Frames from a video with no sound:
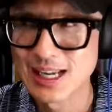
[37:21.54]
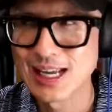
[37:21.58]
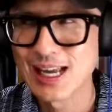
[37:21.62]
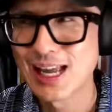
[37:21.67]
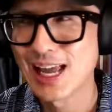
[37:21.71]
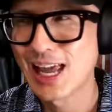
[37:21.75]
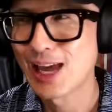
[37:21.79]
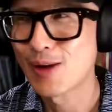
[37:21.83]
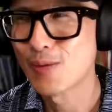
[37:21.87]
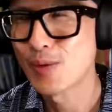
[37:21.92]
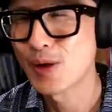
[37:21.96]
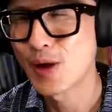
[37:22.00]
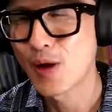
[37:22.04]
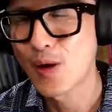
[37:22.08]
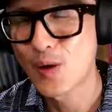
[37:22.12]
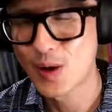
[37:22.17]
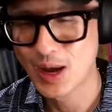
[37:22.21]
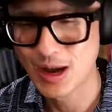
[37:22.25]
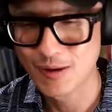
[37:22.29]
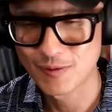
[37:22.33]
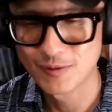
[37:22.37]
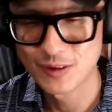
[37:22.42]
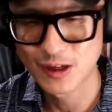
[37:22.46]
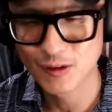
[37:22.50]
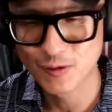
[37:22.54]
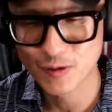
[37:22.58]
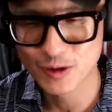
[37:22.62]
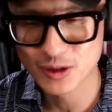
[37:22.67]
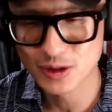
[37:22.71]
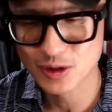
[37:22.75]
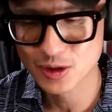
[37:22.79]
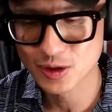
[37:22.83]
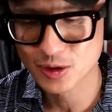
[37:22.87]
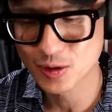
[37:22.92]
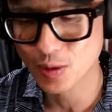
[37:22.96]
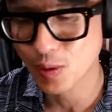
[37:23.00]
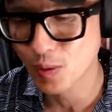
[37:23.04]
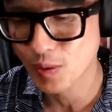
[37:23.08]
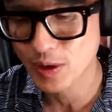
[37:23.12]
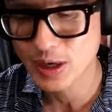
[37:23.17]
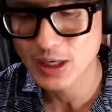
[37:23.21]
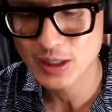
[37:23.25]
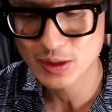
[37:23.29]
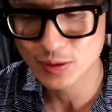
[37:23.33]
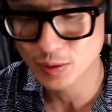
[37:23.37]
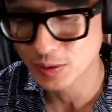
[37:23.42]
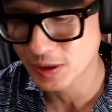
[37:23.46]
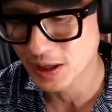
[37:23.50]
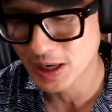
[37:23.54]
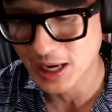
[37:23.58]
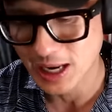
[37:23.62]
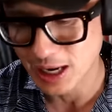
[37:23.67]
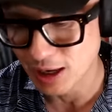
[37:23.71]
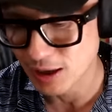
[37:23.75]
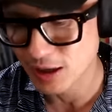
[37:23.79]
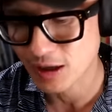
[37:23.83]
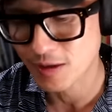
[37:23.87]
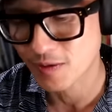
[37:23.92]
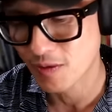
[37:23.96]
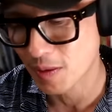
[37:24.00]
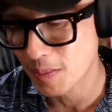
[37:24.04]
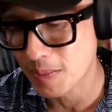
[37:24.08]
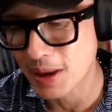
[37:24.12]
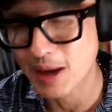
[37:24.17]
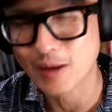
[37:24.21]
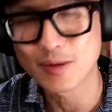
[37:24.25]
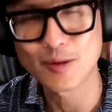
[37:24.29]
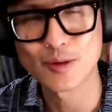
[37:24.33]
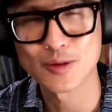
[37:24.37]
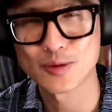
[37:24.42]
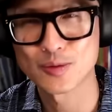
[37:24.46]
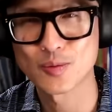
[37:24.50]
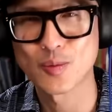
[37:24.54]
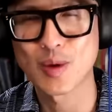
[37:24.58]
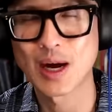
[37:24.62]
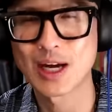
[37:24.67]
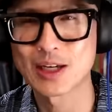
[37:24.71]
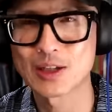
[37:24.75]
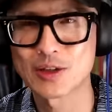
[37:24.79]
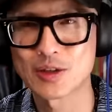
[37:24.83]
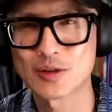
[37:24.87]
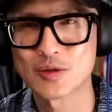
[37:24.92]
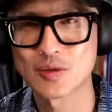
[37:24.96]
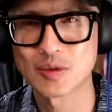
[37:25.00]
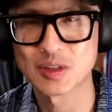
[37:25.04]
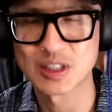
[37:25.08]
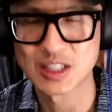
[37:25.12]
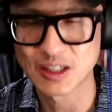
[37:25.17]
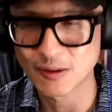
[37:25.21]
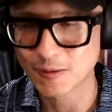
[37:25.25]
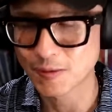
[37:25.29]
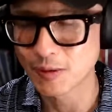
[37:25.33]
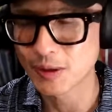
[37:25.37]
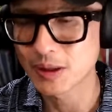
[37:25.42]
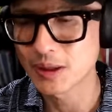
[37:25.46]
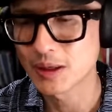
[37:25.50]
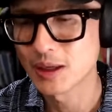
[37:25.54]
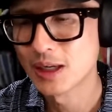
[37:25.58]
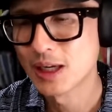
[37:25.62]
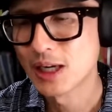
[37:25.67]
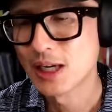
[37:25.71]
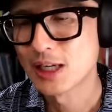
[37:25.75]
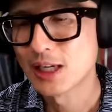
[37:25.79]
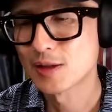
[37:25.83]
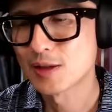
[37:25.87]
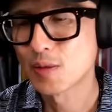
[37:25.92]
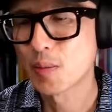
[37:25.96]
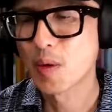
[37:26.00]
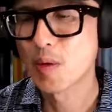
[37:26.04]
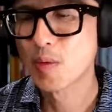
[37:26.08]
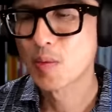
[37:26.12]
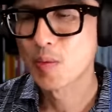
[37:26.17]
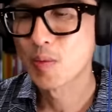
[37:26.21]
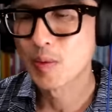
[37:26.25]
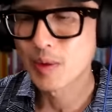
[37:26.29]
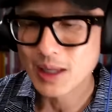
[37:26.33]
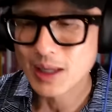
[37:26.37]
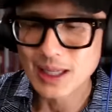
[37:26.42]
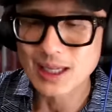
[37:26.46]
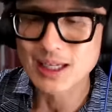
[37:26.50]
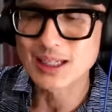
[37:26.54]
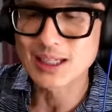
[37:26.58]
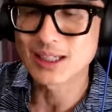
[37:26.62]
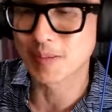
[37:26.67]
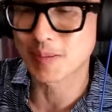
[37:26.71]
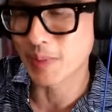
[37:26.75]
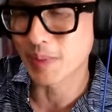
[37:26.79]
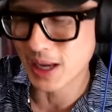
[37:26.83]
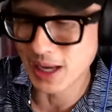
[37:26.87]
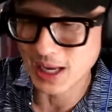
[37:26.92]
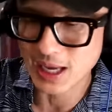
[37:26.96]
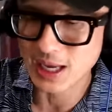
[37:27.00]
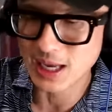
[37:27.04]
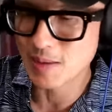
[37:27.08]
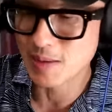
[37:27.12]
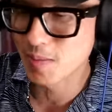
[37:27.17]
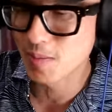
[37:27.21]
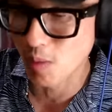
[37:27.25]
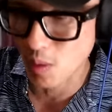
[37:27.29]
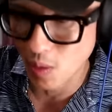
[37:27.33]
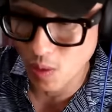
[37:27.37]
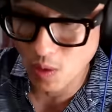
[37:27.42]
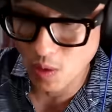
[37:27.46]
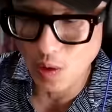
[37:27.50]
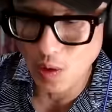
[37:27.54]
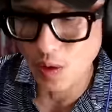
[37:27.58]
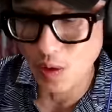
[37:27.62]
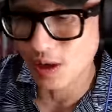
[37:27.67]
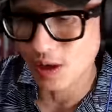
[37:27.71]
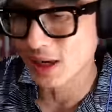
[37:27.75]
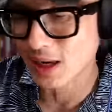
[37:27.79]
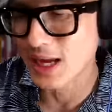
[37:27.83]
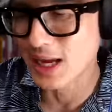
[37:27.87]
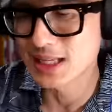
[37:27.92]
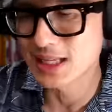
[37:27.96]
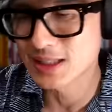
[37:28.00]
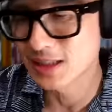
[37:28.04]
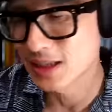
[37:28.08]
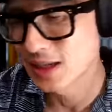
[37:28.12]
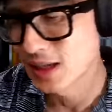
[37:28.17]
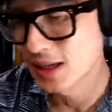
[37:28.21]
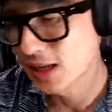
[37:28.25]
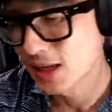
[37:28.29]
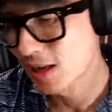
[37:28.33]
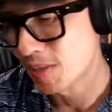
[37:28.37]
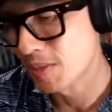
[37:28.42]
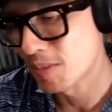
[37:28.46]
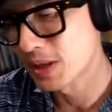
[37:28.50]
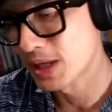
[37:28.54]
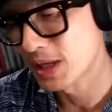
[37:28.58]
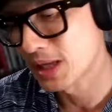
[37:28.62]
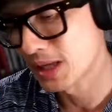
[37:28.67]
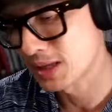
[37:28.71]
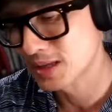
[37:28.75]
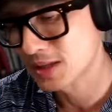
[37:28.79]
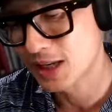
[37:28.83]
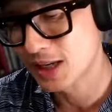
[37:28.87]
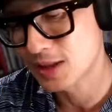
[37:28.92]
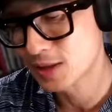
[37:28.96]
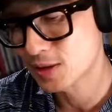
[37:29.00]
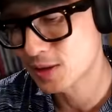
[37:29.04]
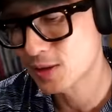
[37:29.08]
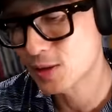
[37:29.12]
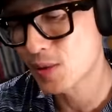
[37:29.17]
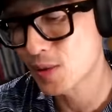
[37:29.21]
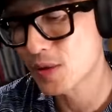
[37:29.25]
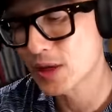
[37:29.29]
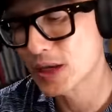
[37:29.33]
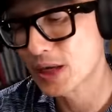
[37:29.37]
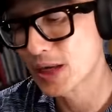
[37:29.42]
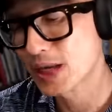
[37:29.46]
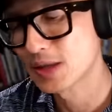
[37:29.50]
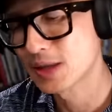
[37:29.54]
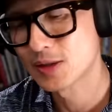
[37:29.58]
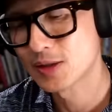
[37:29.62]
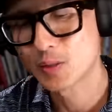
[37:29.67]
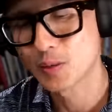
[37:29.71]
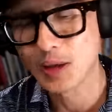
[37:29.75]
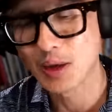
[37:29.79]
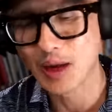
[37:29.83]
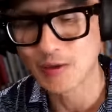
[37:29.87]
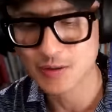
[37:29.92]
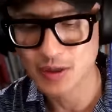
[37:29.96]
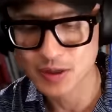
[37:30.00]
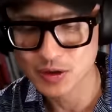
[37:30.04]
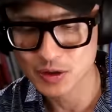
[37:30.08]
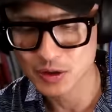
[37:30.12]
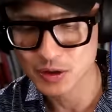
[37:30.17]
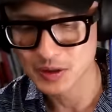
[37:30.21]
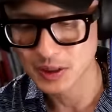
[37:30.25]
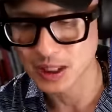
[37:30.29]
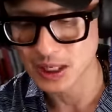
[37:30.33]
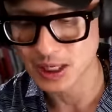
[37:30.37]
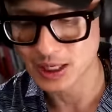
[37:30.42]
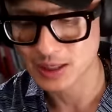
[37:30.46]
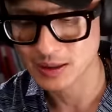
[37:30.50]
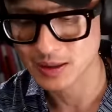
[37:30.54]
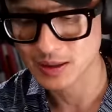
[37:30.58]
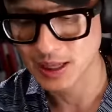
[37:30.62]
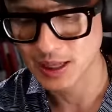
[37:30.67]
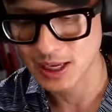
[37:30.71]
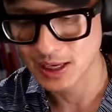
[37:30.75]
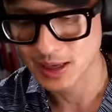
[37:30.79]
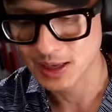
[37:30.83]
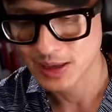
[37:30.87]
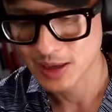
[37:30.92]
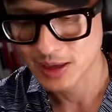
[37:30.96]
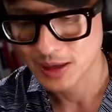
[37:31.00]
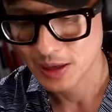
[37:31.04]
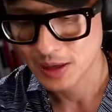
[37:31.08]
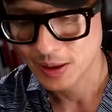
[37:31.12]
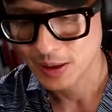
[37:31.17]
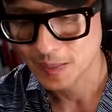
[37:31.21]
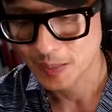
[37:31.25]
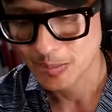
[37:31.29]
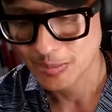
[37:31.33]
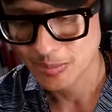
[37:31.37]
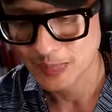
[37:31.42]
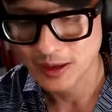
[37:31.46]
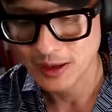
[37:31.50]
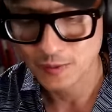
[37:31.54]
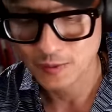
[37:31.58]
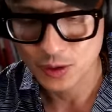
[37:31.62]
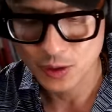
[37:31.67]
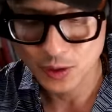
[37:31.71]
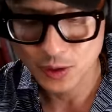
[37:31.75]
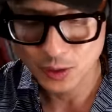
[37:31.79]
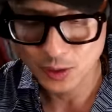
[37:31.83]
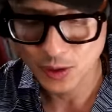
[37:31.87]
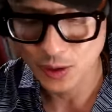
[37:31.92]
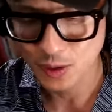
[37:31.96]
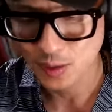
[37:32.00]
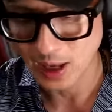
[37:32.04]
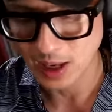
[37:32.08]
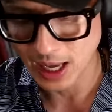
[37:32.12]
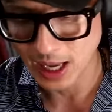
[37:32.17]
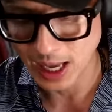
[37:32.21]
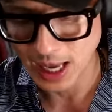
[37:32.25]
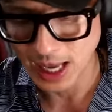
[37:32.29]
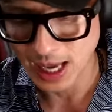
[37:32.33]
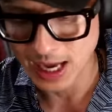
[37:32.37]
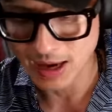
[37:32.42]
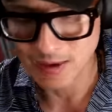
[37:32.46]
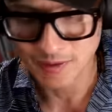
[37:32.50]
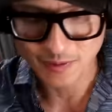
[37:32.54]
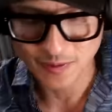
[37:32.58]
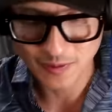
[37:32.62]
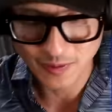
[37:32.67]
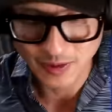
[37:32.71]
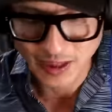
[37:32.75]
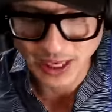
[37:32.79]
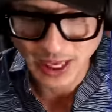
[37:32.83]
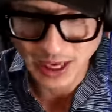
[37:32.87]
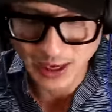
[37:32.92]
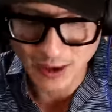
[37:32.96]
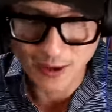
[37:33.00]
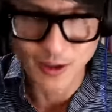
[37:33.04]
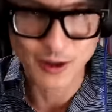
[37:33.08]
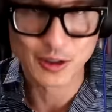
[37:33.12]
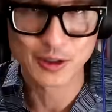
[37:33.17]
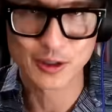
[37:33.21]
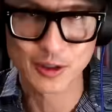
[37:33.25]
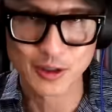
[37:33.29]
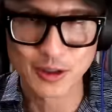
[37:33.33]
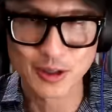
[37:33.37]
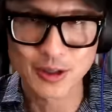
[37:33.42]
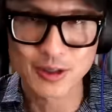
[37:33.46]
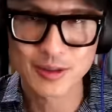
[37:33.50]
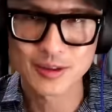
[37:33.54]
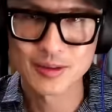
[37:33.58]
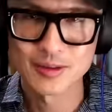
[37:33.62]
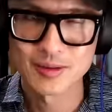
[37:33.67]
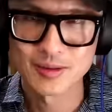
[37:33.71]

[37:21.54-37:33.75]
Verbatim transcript: and we all have different stories or the narrative about those watches are different. So we're willing to pay more or less because of that story. And so we have to understand that if you don't have character,